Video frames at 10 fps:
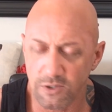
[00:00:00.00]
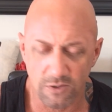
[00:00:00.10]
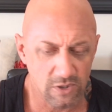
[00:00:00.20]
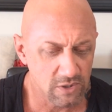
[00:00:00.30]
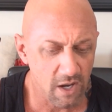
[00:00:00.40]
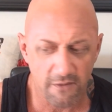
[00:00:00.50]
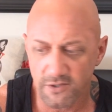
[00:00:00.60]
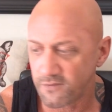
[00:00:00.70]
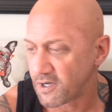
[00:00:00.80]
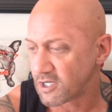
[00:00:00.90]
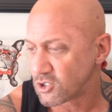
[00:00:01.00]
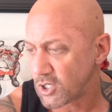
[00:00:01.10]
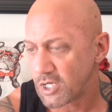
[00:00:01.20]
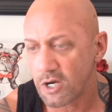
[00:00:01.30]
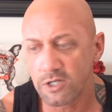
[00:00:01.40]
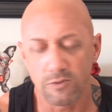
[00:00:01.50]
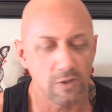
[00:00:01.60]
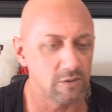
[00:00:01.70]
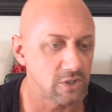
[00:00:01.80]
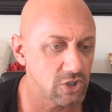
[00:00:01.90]
She was tough. She fucking trained hard. She was
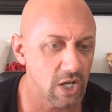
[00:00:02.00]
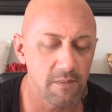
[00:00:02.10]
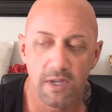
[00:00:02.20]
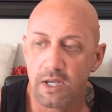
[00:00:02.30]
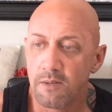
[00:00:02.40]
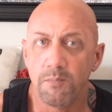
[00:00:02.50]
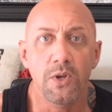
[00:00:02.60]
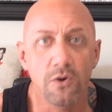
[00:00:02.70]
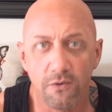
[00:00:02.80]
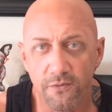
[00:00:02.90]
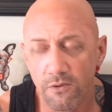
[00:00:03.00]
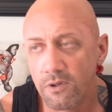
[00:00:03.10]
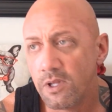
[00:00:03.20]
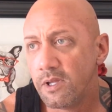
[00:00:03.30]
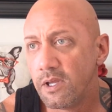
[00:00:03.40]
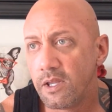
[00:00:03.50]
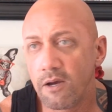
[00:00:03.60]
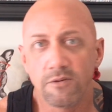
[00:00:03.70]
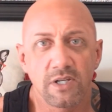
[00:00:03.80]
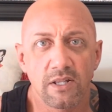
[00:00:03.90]
always in shape, beautiful. And I
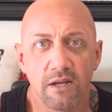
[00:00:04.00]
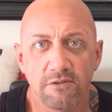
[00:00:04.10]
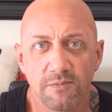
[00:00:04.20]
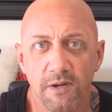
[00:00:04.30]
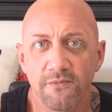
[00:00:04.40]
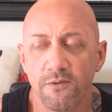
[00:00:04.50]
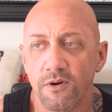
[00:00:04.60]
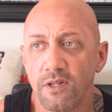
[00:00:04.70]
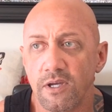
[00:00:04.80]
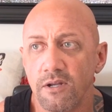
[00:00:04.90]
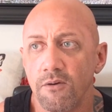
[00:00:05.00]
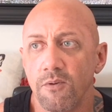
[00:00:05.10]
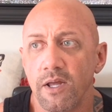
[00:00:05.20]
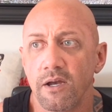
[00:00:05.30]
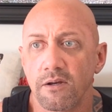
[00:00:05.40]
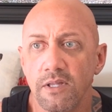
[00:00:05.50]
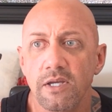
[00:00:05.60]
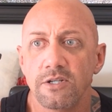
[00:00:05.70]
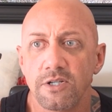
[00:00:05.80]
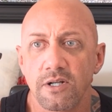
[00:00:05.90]
always had a lot of respect for her. Like, you know, when I got
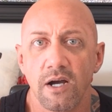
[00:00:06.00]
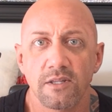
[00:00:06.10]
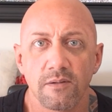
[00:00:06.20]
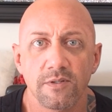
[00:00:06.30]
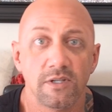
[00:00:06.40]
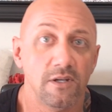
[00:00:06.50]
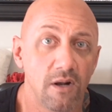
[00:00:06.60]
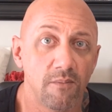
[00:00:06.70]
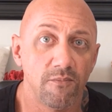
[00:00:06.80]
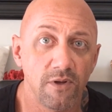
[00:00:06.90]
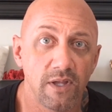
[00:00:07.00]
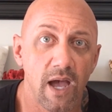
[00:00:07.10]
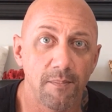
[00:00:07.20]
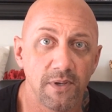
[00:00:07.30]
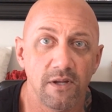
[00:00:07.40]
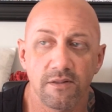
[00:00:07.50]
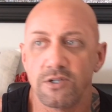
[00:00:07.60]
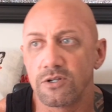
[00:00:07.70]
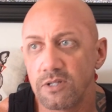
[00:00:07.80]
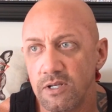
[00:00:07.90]
clean, she contacted me and said, you know, I'm really happy to hear
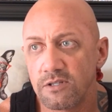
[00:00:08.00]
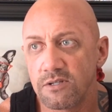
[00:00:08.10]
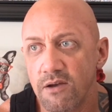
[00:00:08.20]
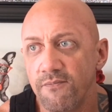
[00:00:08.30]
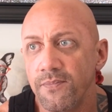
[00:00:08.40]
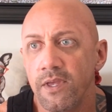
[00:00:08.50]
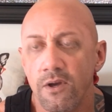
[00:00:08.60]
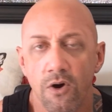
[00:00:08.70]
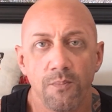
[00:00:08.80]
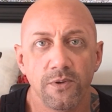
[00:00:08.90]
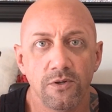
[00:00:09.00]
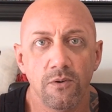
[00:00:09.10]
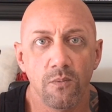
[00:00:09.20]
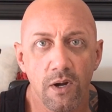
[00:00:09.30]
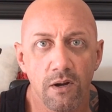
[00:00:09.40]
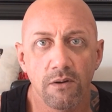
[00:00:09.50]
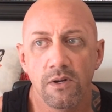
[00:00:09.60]
that you're clean and stuff. Hope you're doing well.